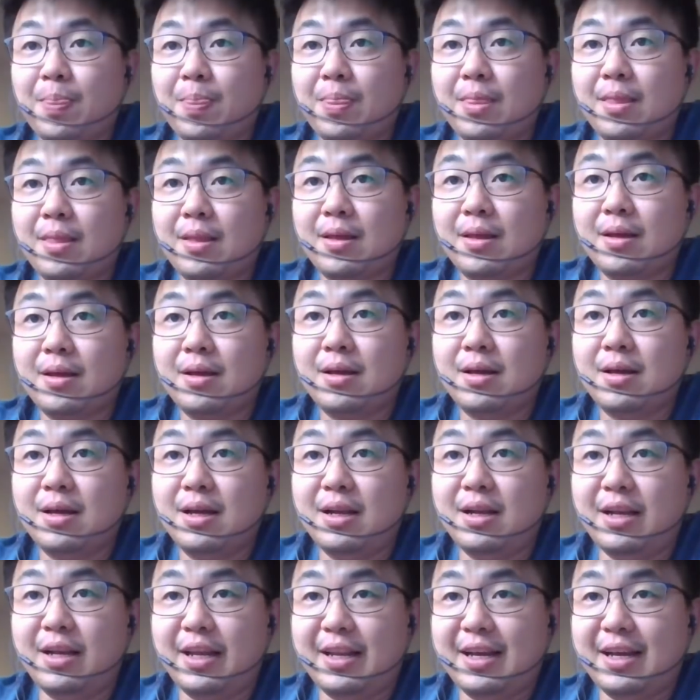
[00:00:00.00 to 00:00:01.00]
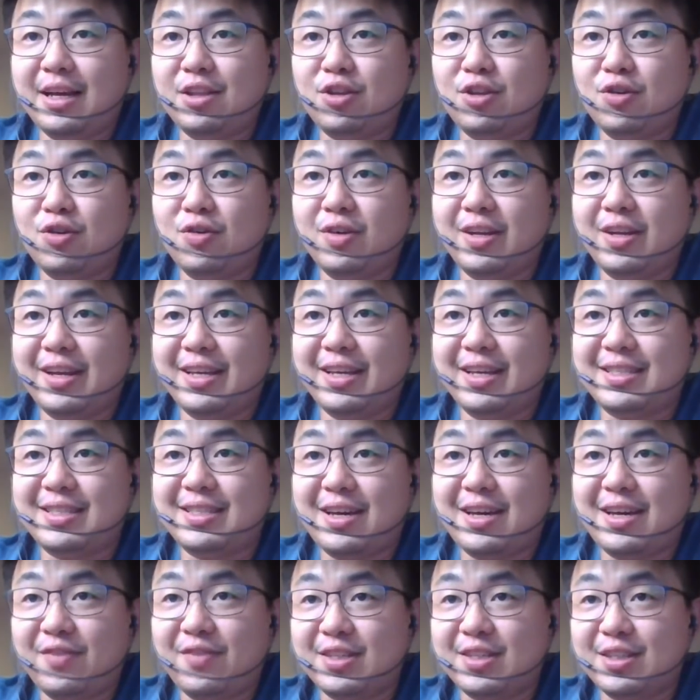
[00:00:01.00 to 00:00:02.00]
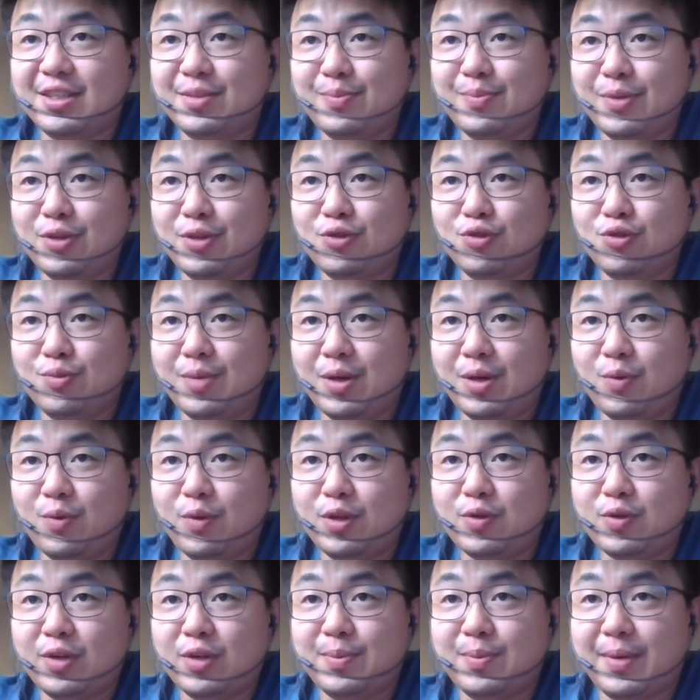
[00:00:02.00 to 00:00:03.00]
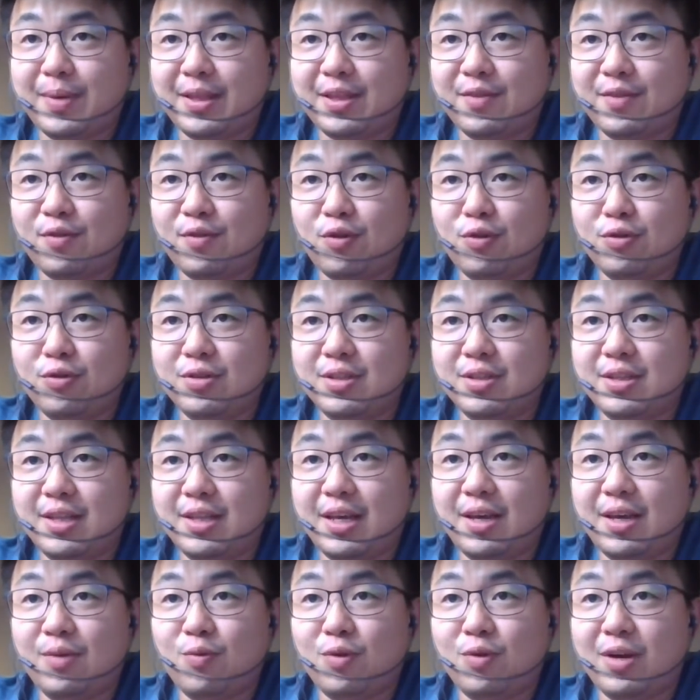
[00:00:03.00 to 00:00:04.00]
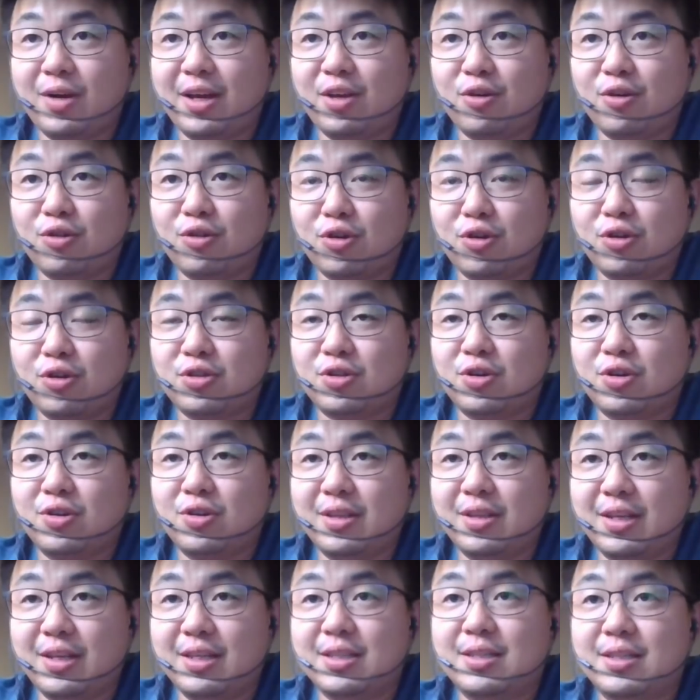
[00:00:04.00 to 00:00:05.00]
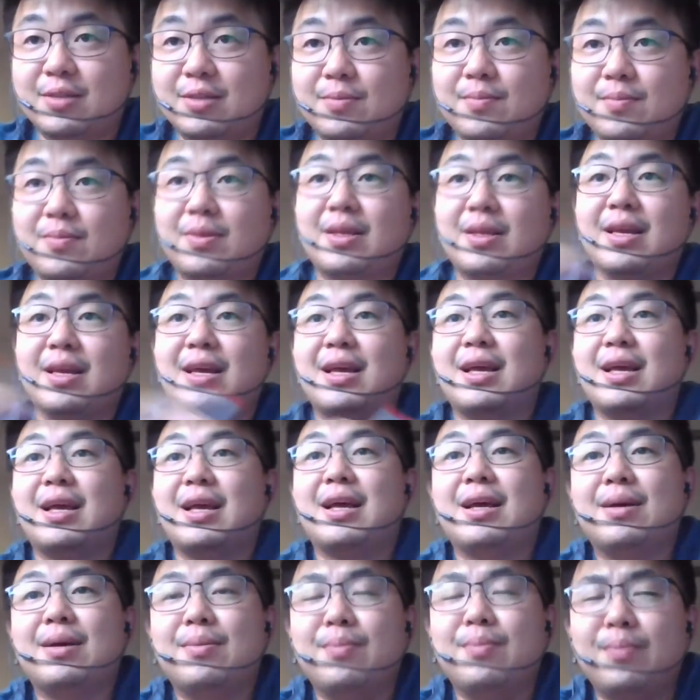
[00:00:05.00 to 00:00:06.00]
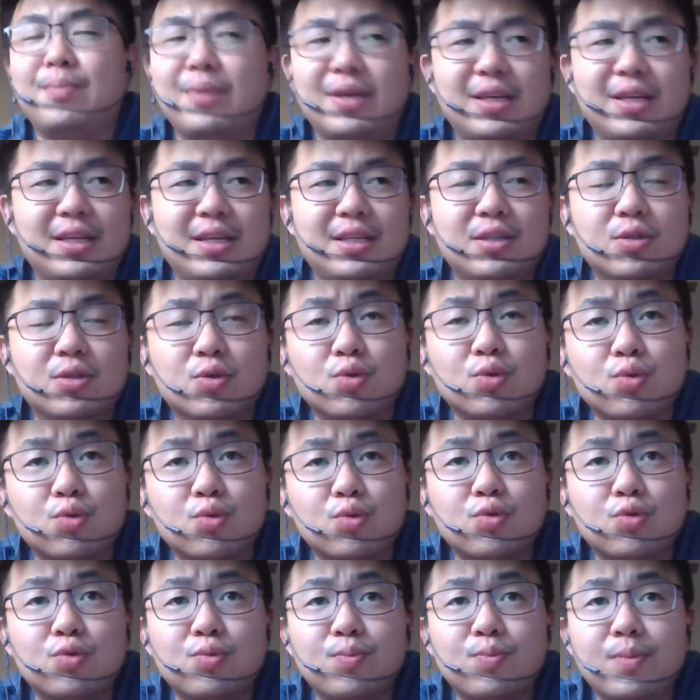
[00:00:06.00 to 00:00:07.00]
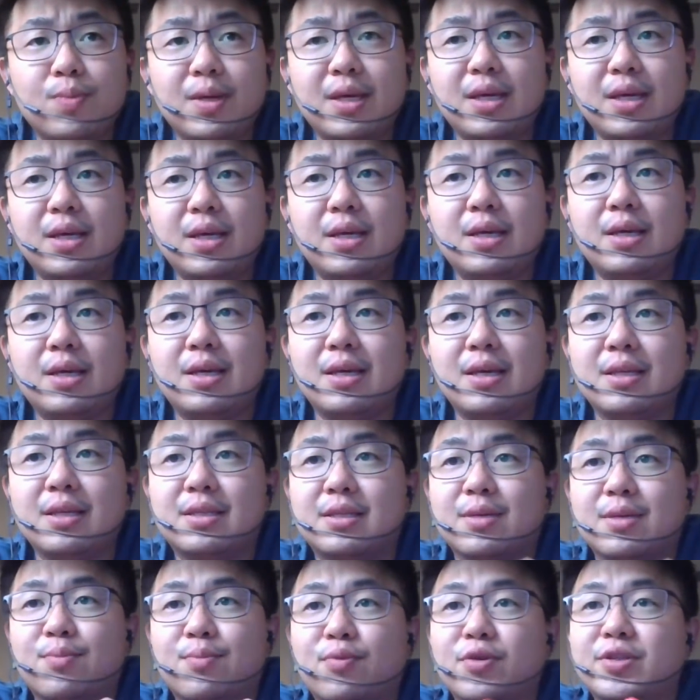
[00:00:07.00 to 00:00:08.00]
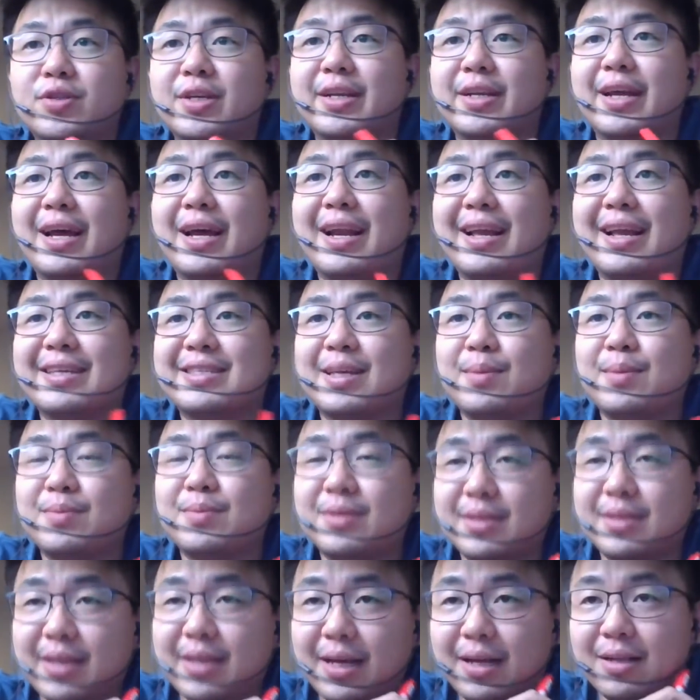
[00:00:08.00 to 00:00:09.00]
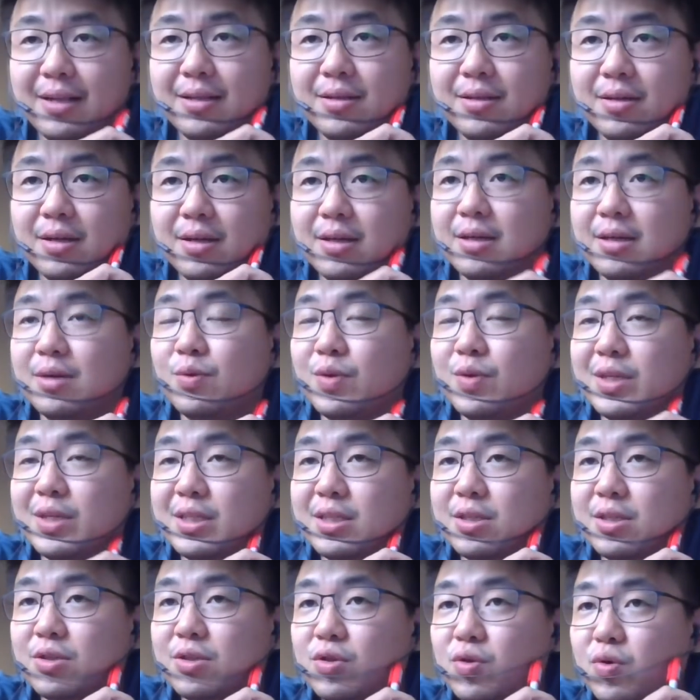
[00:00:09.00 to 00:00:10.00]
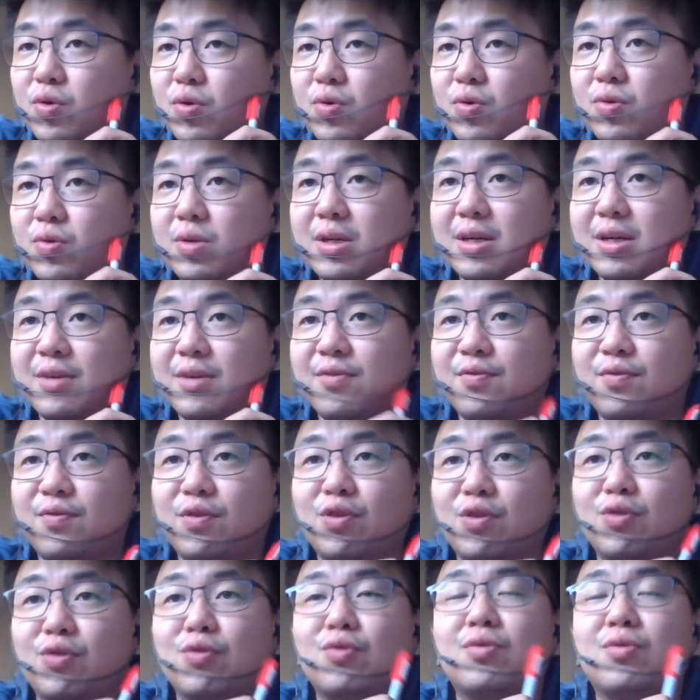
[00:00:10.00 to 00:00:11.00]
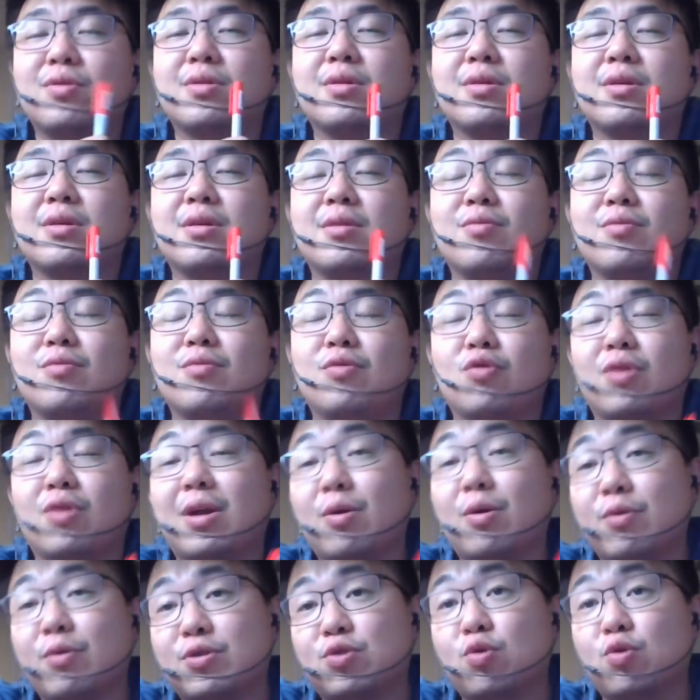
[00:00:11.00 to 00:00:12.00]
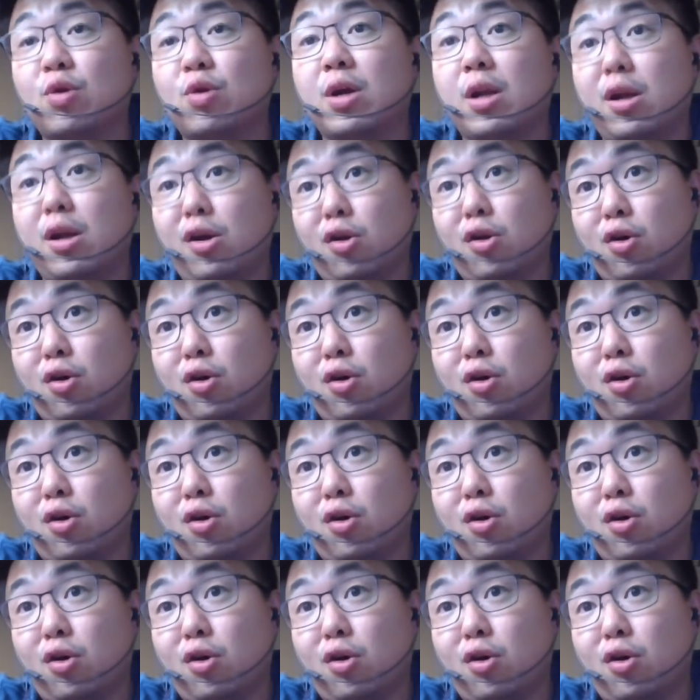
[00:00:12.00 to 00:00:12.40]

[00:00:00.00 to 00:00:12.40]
Lina Teo, Inesta versus Mizumi. Which one is better for own stay? Would like your thoughts on this. Mizumi is a project that I last time sell. We sold a few. No, we sold a lot.